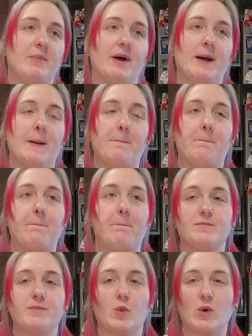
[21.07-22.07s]
but
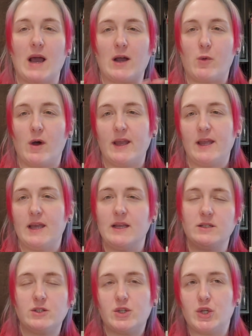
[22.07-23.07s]
we're not quite
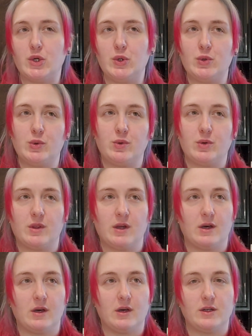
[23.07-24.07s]
into
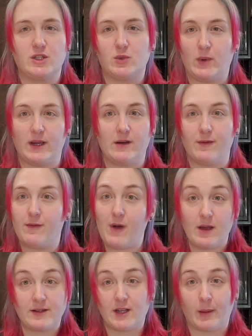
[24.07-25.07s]
the swing of
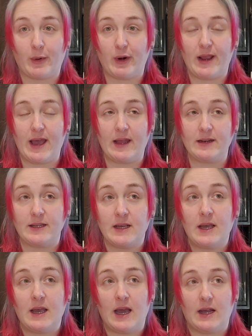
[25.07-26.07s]
summer yet.
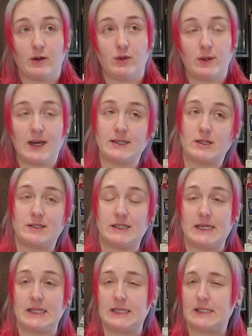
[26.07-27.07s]
I know you guys are
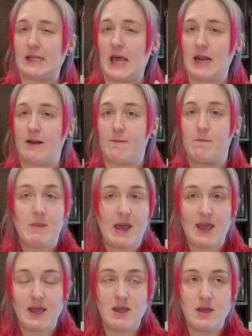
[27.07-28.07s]
seeing this end of
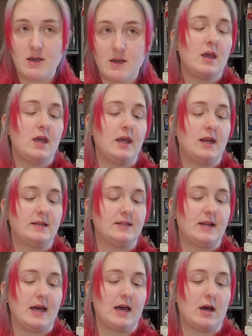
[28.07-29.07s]
May. It
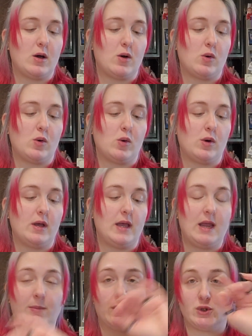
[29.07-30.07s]
is now
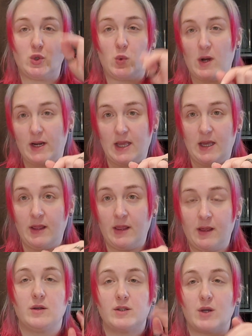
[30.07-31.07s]
April
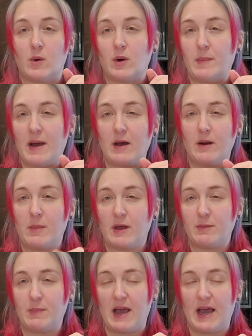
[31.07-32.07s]
twentieth, so we're about a
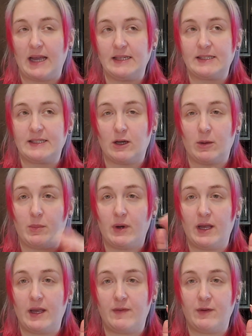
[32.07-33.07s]
month behind still,
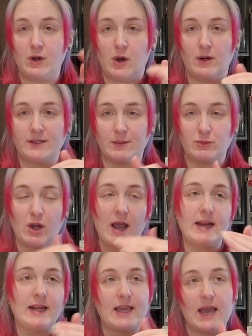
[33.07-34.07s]
but if you notice, I'm
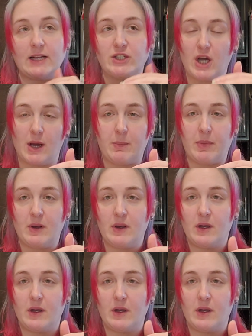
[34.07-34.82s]
trying to catch up